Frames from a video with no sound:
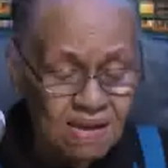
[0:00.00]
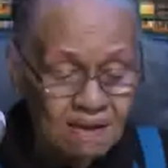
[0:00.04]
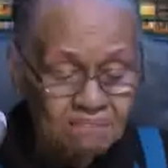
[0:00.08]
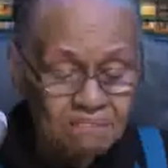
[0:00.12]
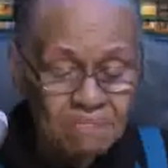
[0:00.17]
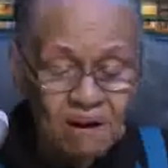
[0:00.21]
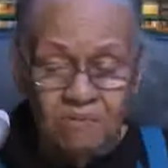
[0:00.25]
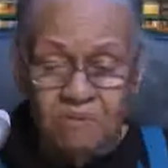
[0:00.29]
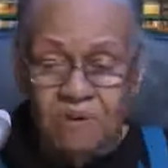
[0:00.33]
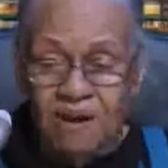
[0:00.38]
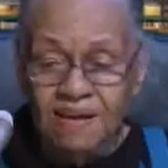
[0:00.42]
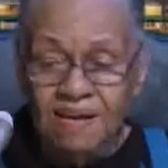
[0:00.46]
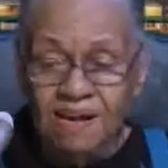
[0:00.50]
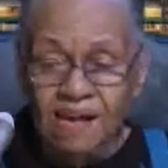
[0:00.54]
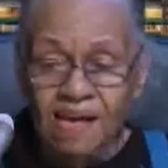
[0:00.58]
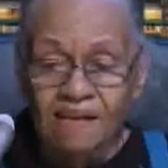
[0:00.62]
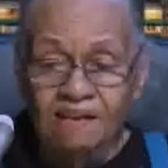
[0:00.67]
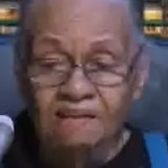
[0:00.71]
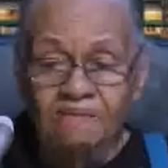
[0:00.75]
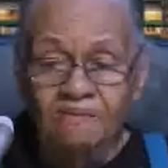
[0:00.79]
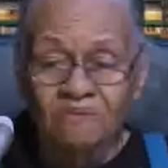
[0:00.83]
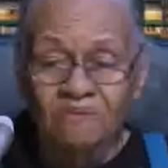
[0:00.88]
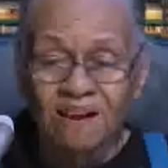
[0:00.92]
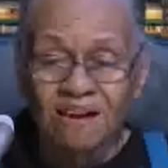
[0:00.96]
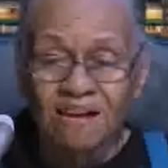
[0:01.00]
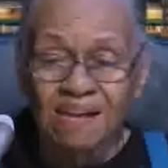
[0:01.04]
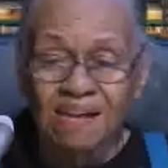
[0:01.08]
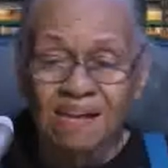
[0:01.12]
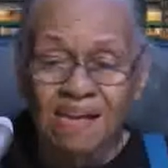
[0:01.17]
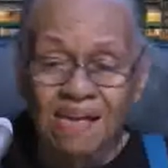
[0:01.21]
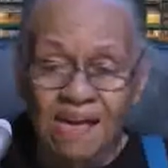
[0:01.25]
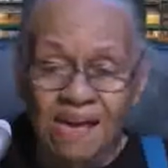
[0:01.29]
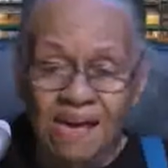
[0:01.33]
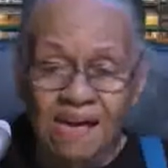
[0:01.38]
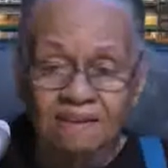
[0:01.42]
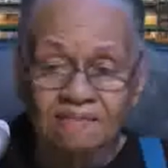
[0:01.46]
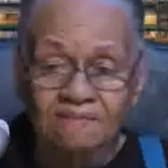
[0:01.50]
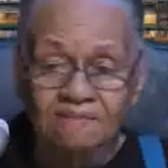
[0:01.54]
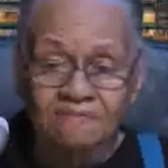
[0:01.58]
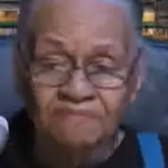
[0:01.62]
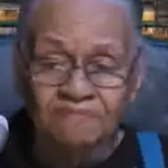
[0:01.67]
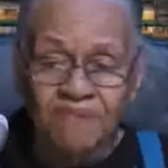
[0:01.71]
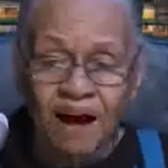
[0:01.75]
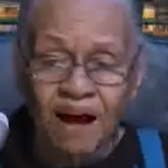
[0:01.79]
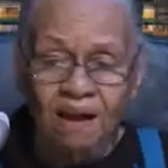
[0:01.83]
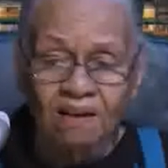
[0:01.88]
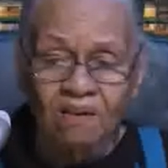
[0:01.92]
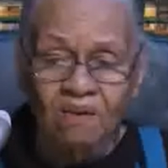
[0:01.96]
But we can't we can't
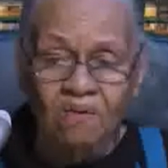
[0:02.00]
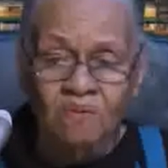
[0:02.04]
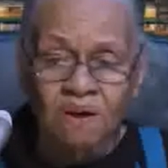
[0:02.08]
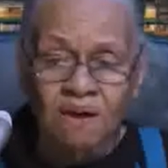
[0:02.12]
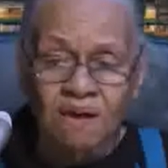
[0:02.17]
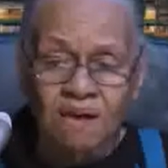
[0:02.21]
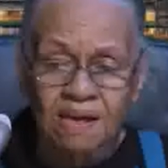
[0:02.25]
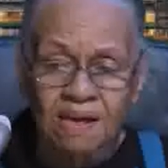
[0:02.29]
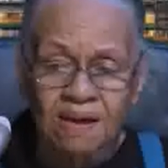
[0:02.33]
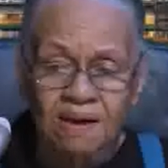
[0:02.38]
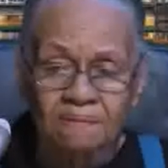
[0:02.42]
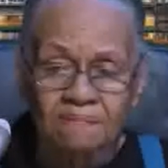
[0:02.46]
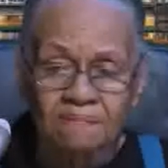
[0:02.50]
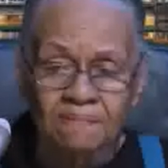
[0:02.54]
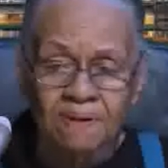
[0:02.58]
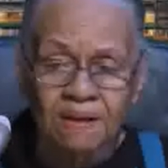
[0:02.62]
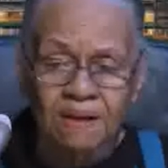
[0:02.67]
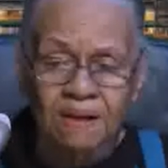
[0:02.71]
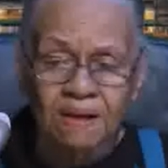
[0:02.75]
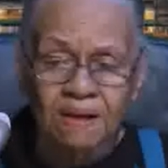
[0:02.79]
follow him.